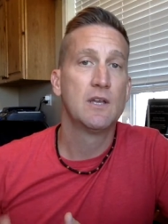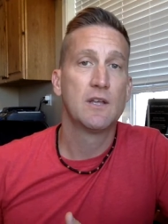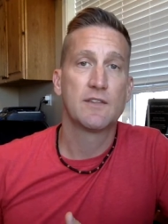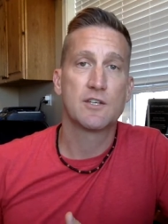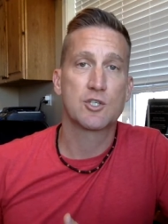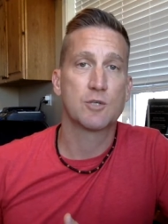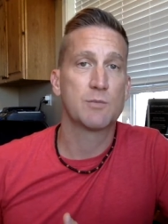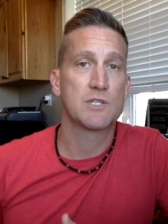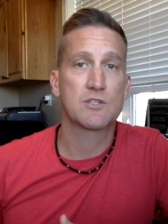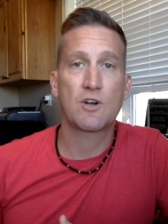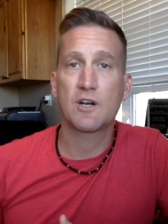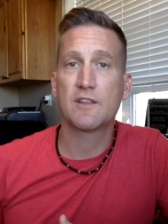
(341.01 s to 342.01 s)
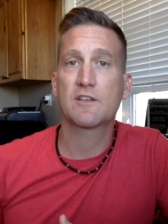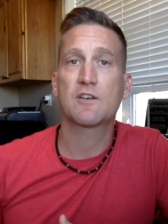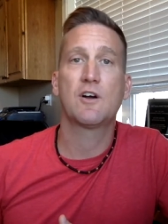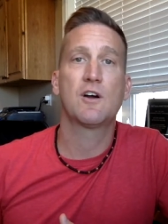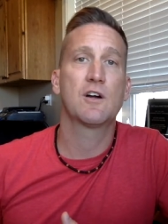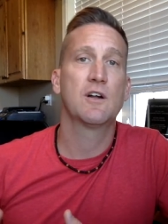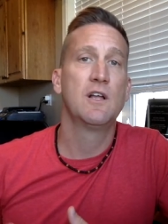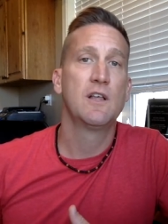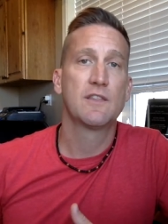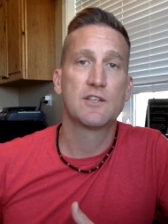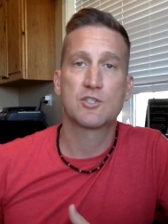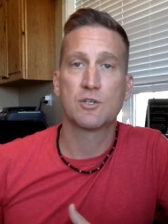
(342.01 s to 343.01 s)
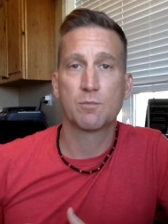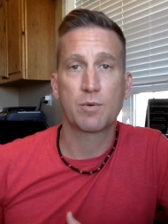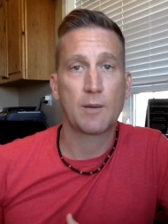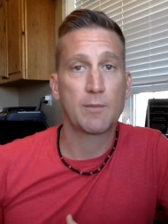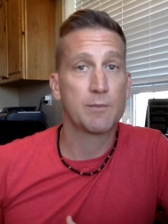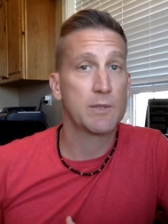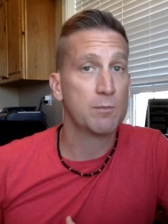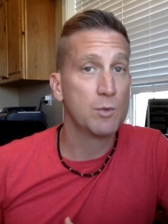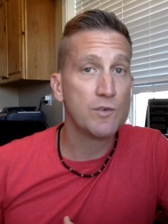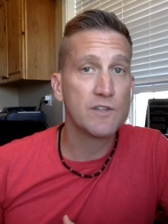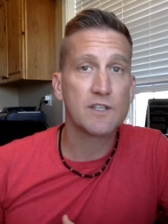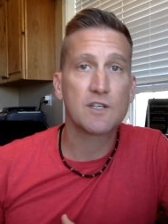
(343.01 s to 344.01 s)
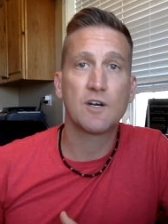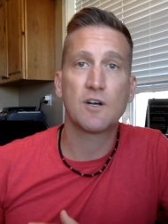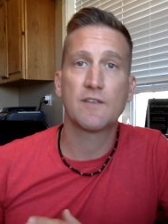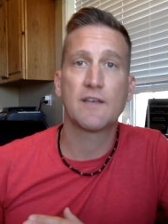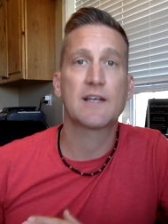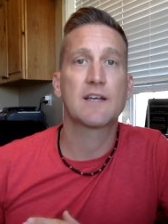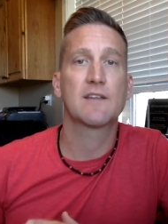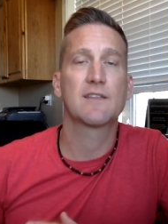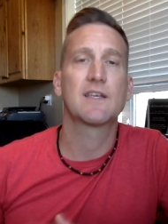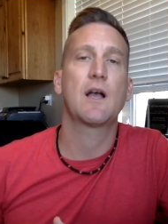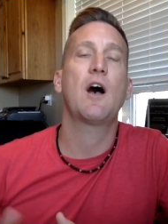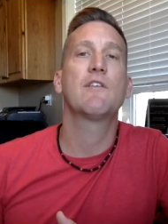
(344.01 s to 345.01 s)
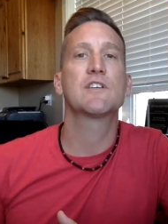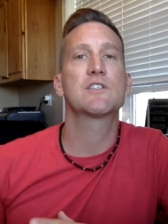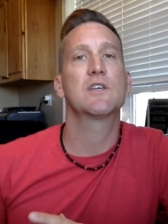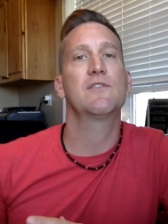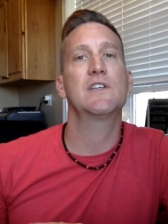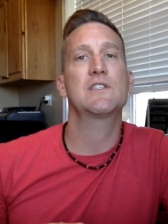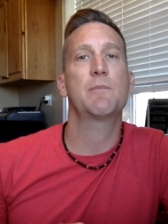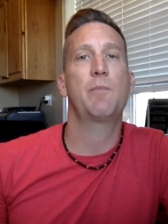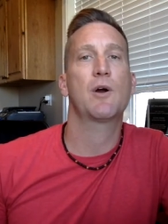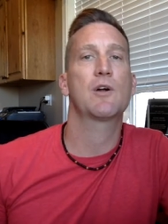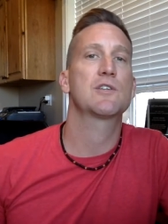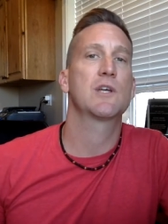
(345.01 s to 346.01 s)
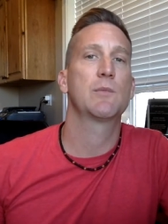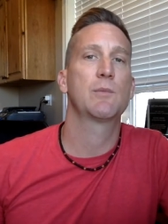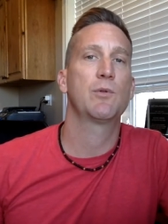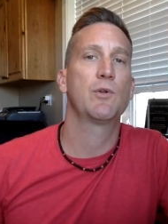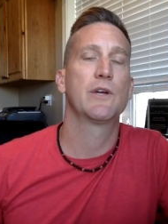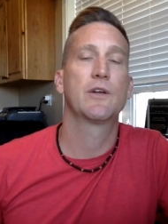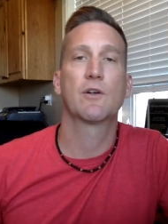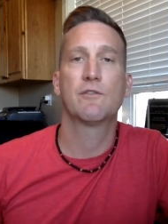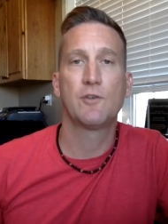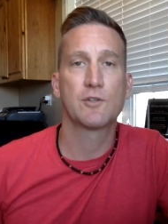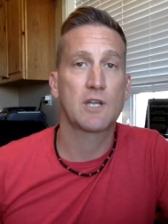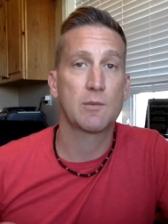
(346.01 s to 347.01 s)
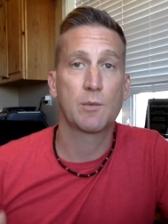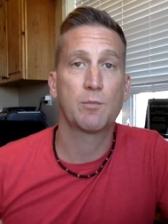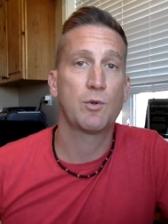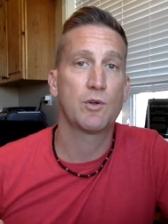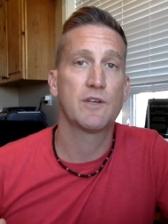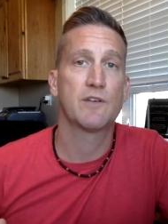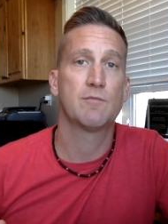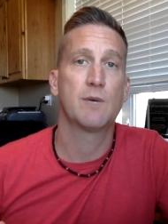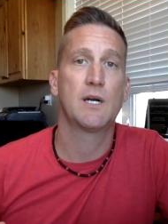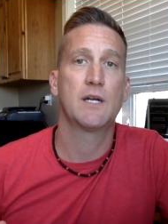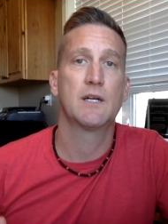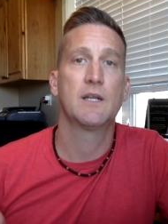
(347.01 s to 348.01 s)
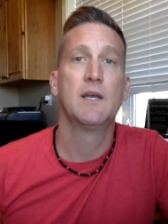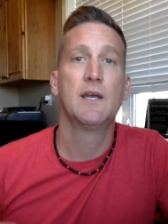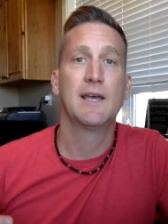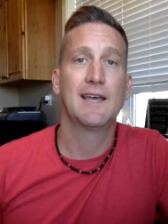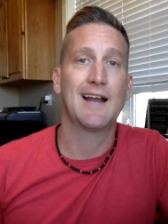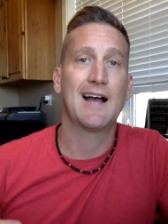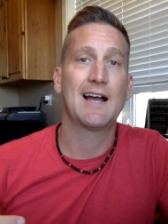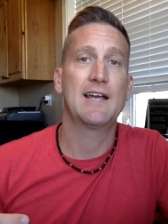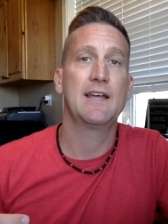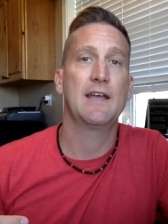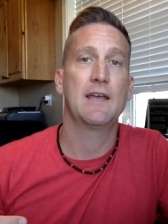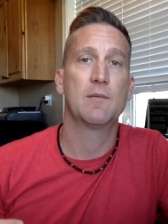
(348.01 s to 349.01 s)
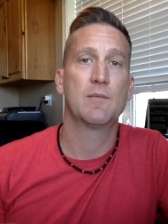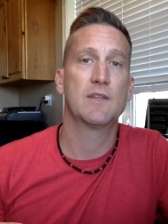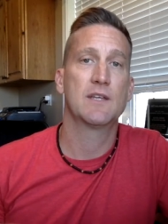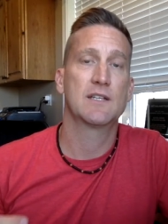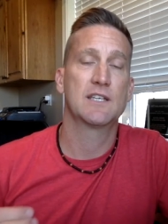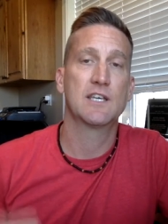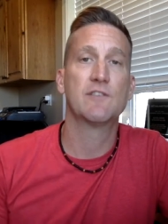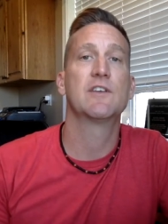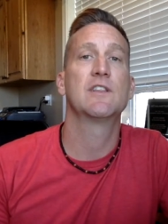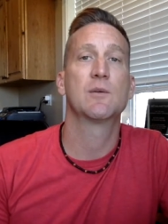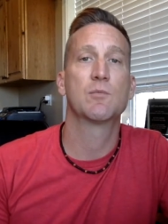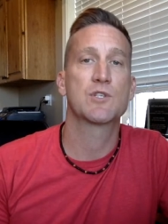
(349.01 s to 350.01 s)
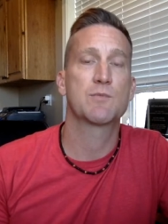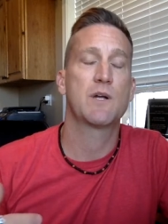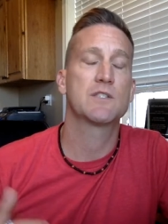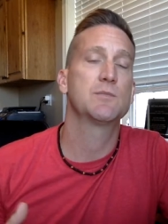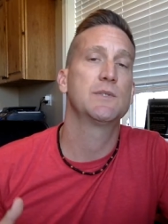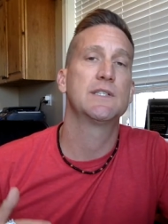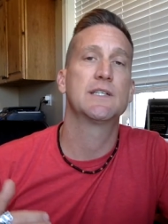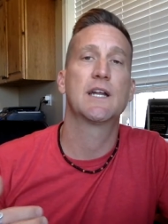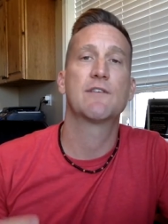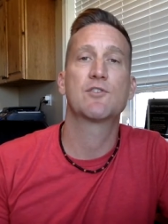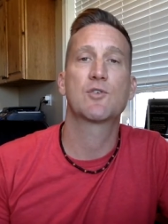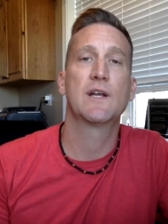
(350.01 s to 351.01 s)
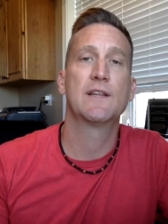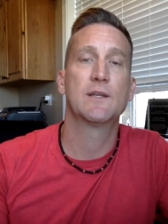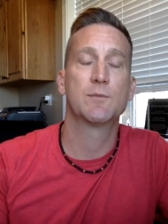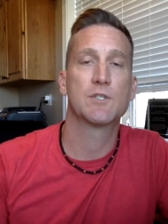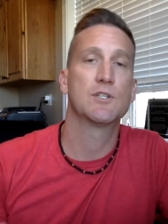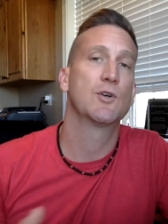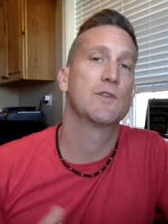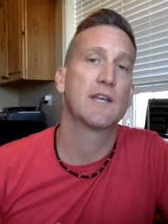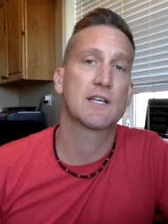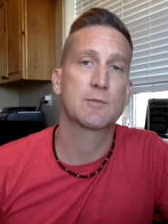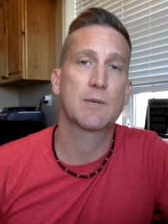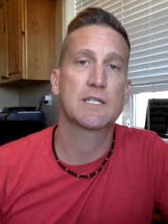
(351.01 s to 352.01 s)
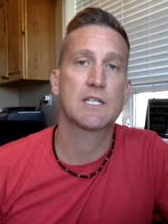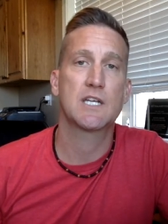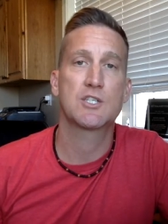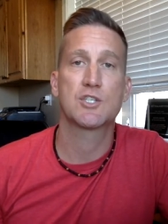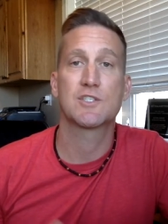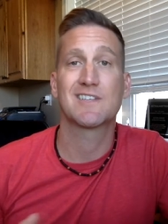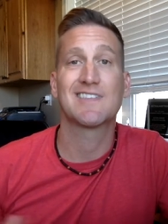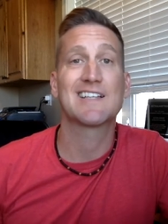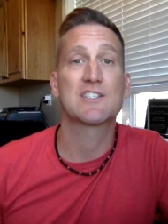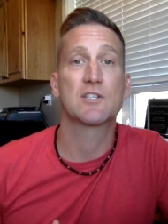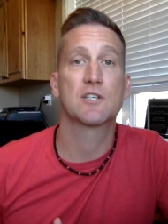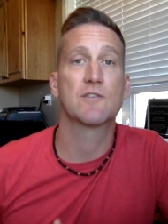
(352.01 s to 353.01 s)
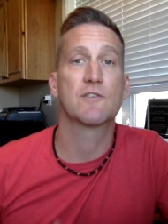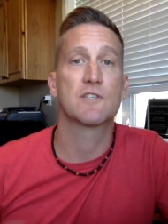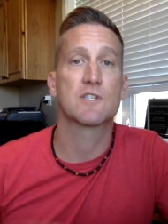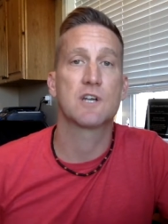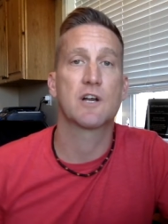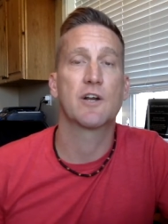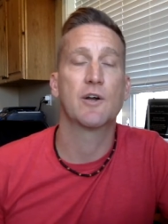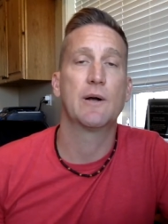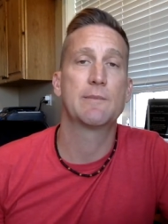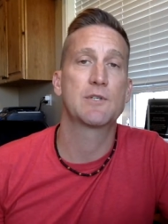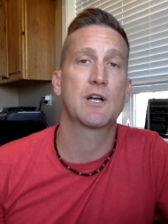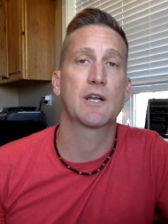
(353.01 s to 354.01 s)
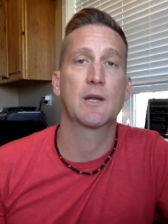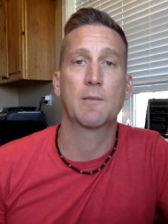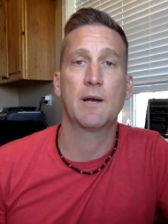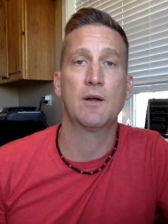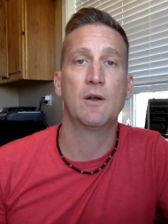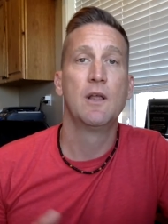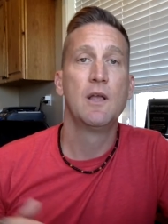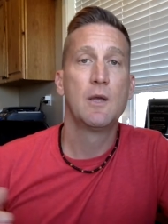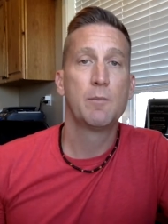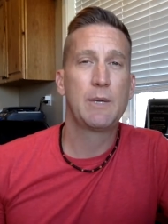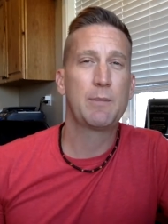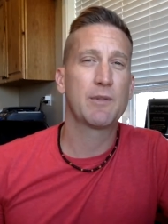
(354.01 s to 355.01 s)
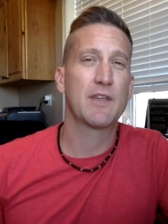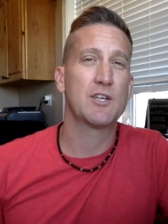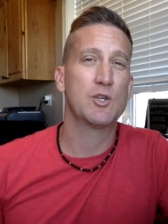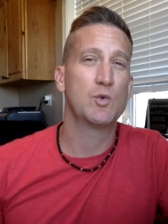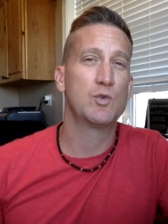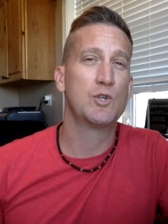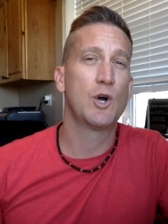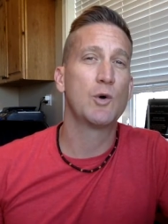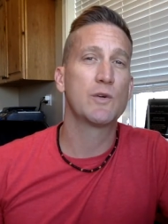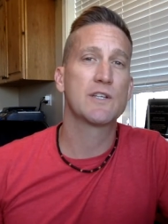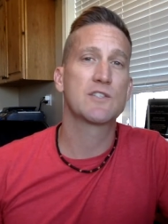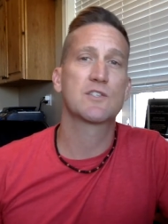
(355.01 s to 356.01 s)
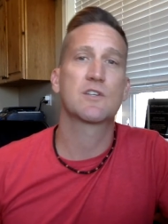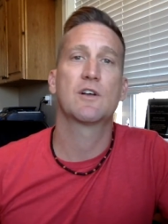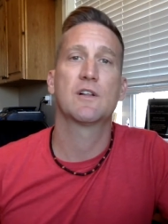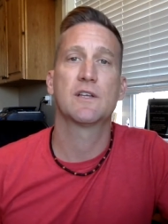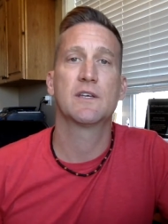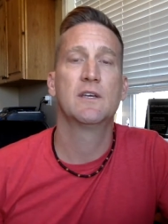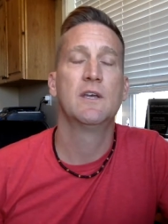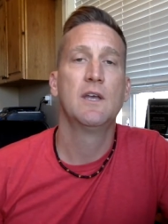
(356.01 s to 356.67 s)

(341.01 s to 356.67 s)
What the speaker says: They shouldn't be starting the car. They shouldn't probably be moving the car, that kind of thing. Obviously, if it's a part-time employee or a full-time employee of mine and I am then giving them responsibility and I've trained them to know the expectations, then that's a different scenario. I'm talking about people that you don't necessarily